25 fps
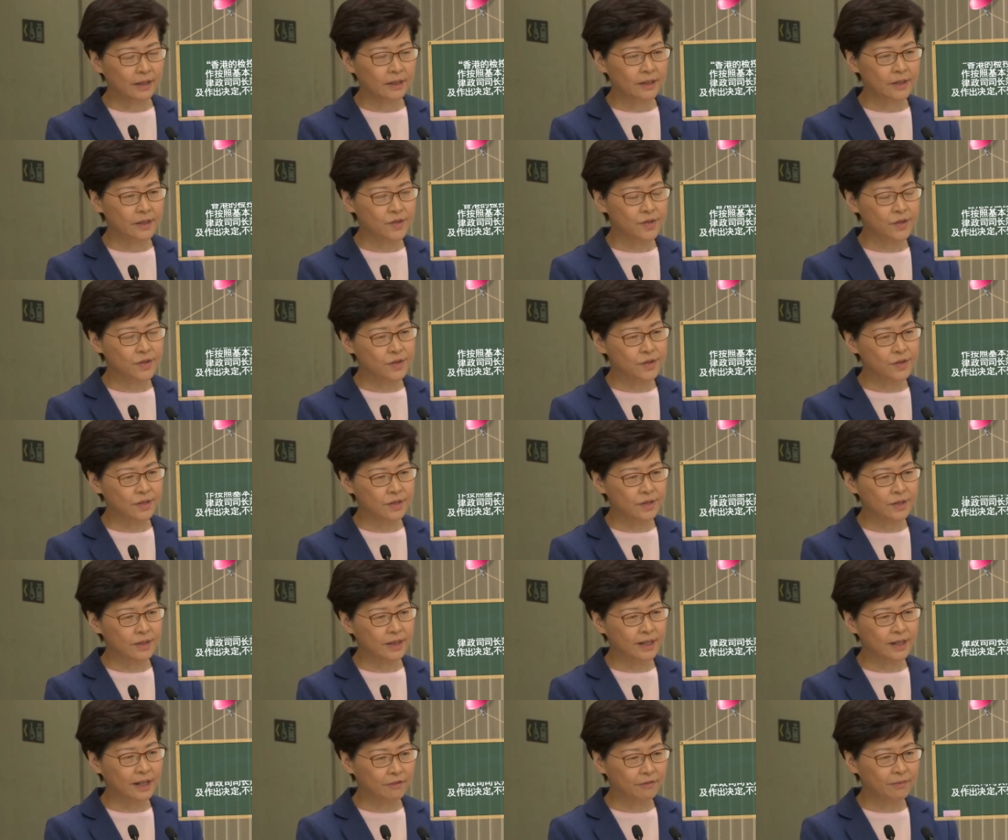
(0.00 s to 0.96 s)
This is
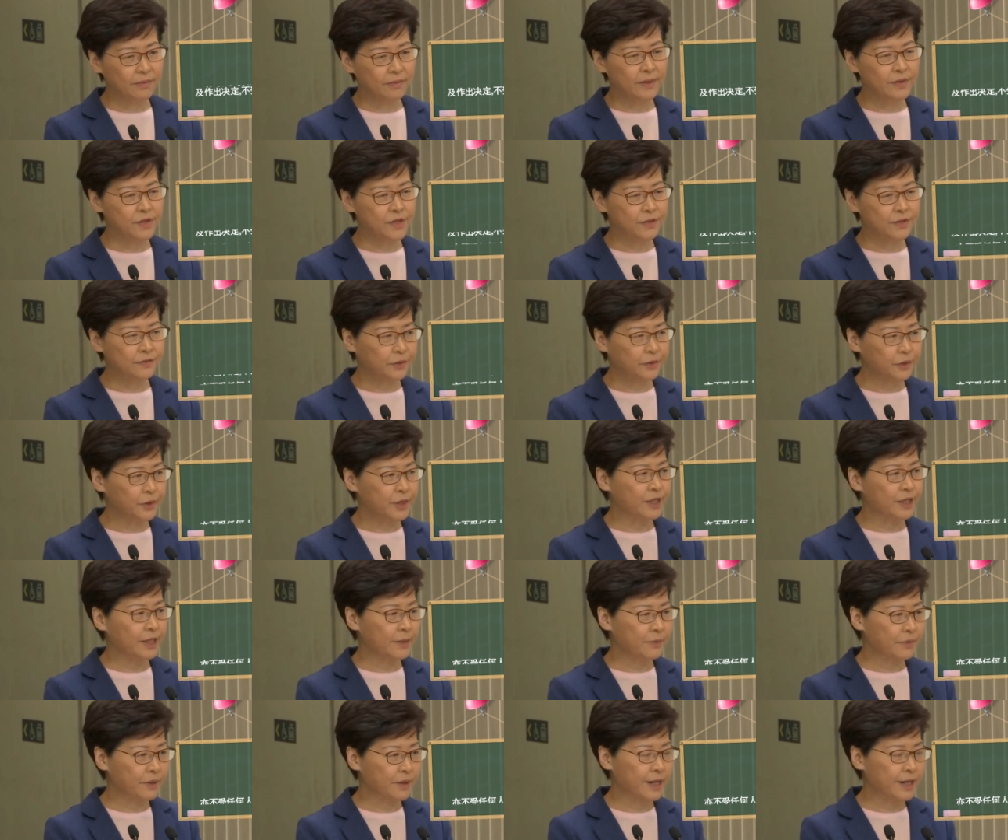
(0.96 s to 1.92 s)
the government's full
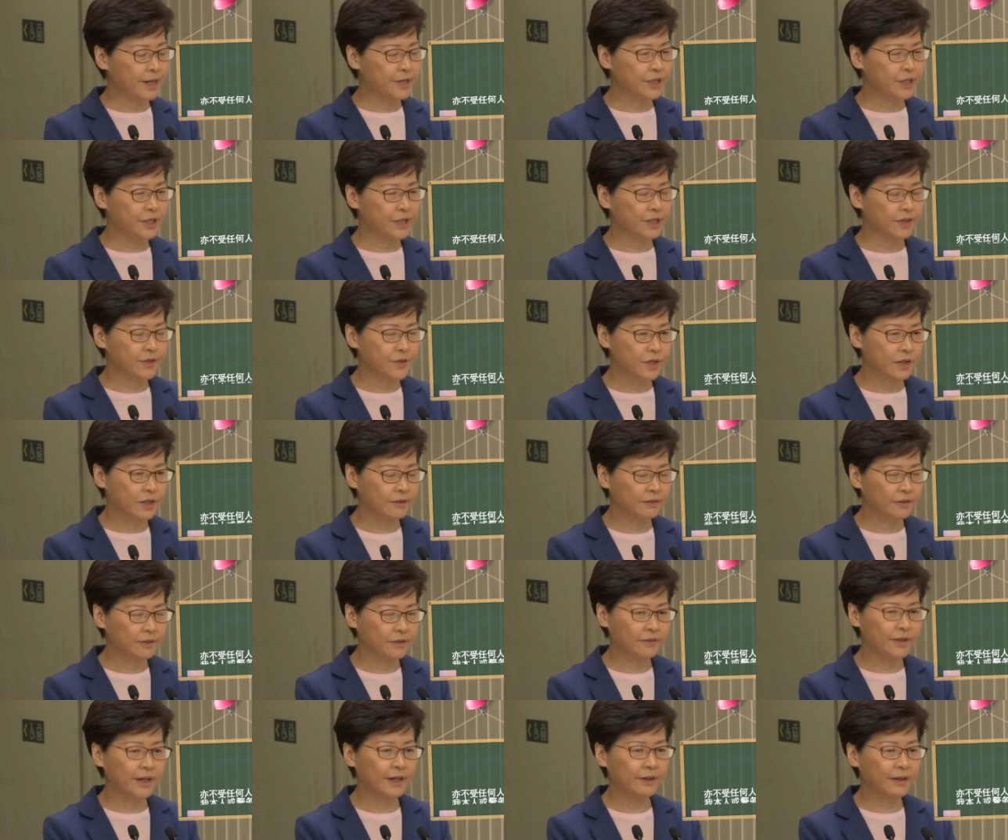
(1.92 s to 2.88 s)
deliberations of
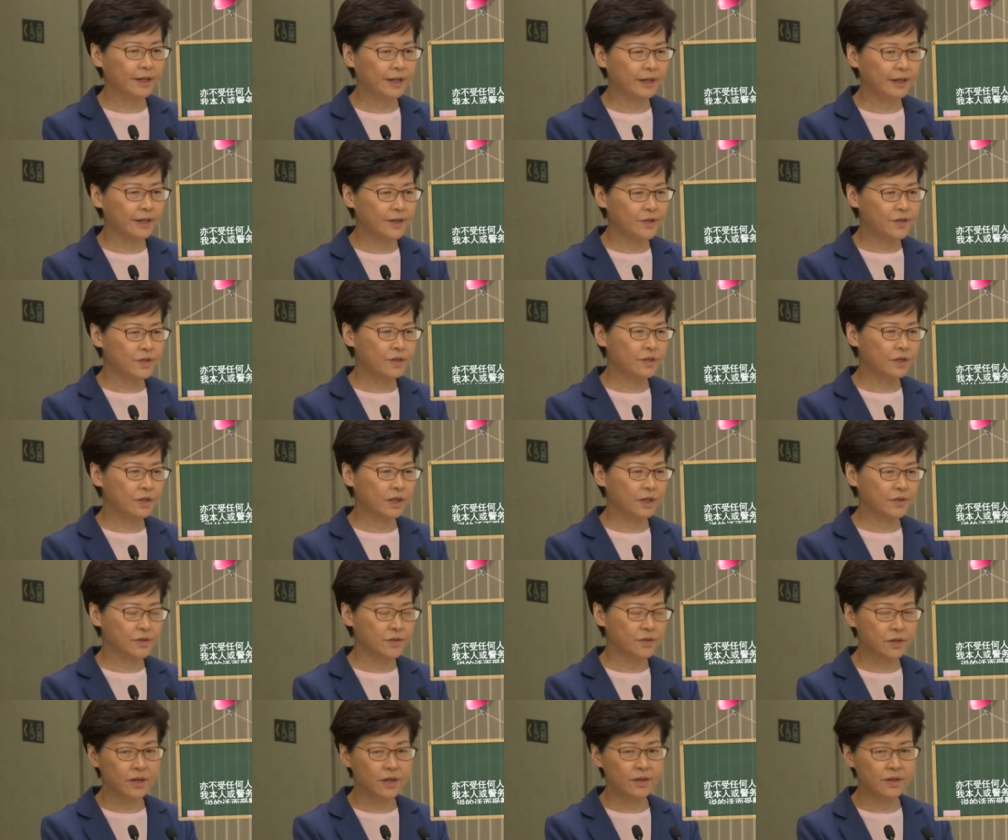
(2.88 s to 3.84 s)
the various
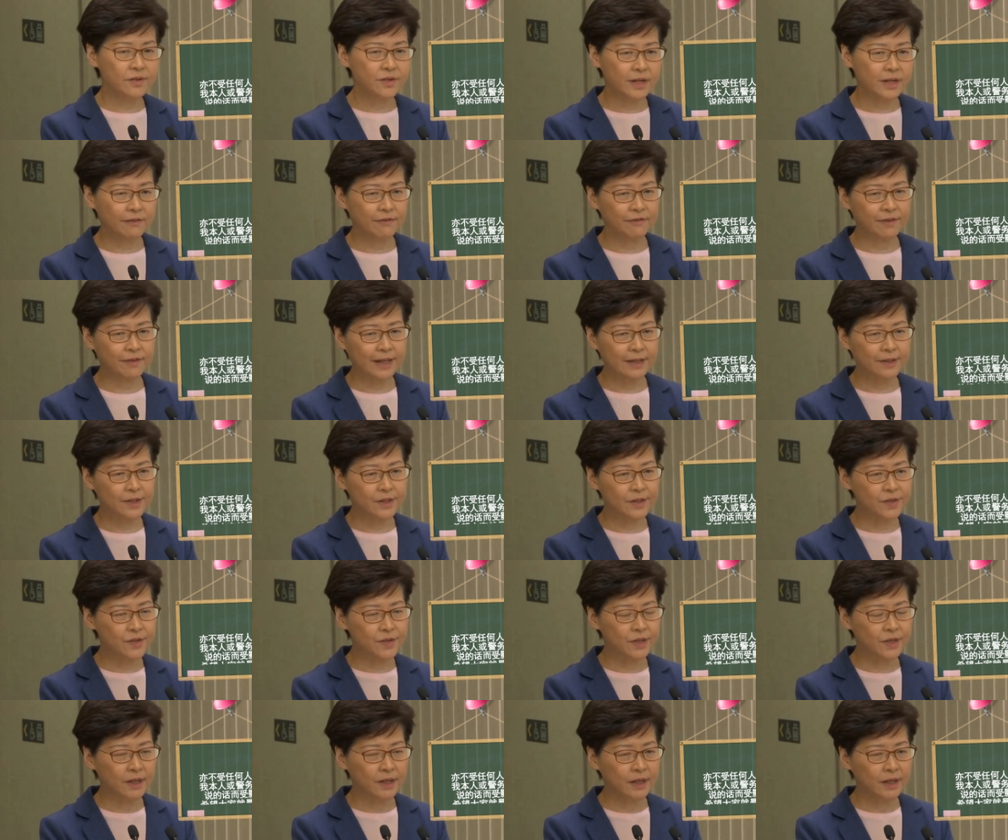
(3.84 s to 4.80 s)
concerns and
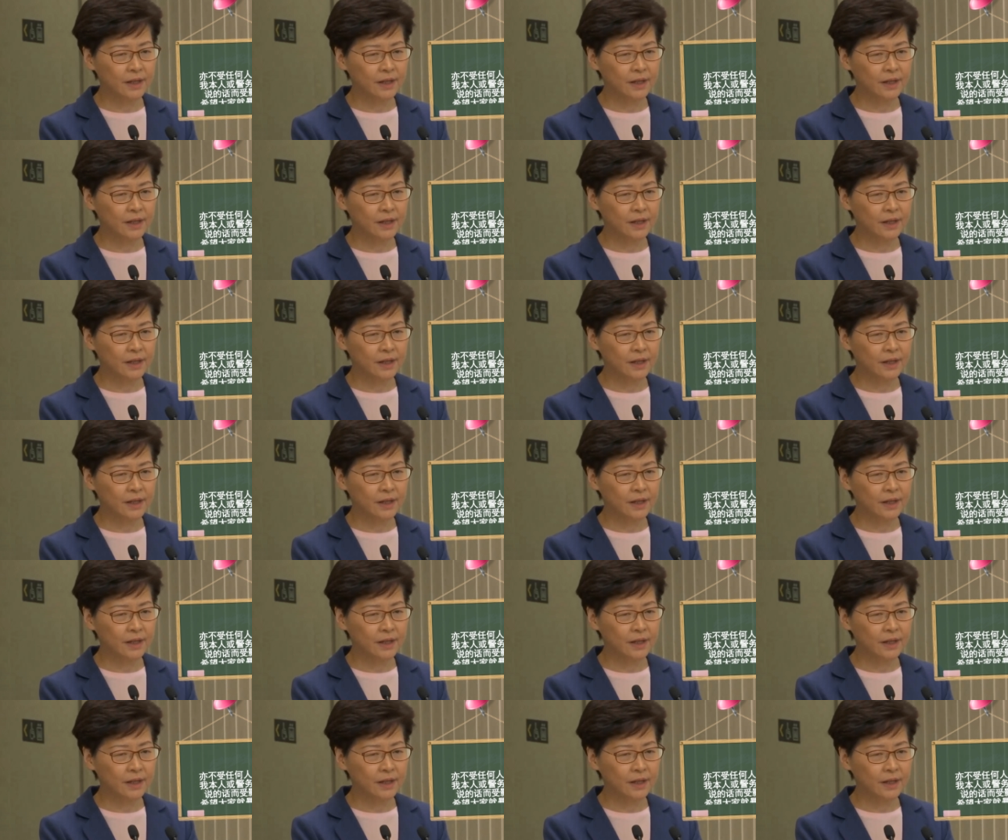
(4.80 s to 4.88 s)
factors